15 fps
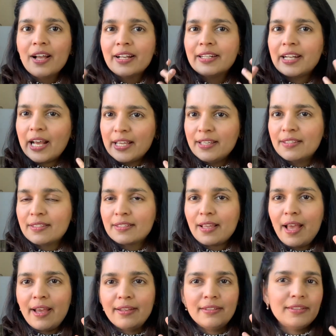nice
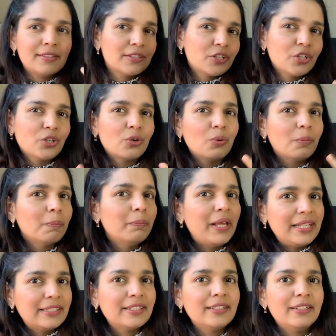and, you know,
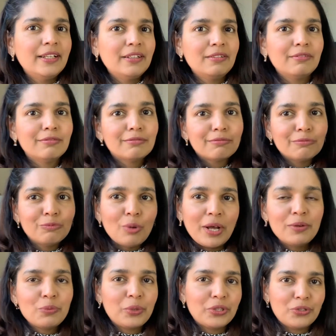melted and
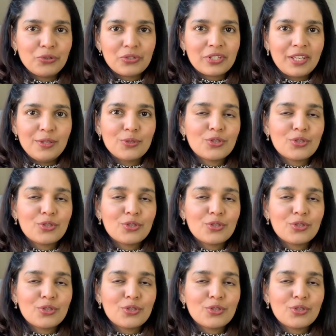one with your skin.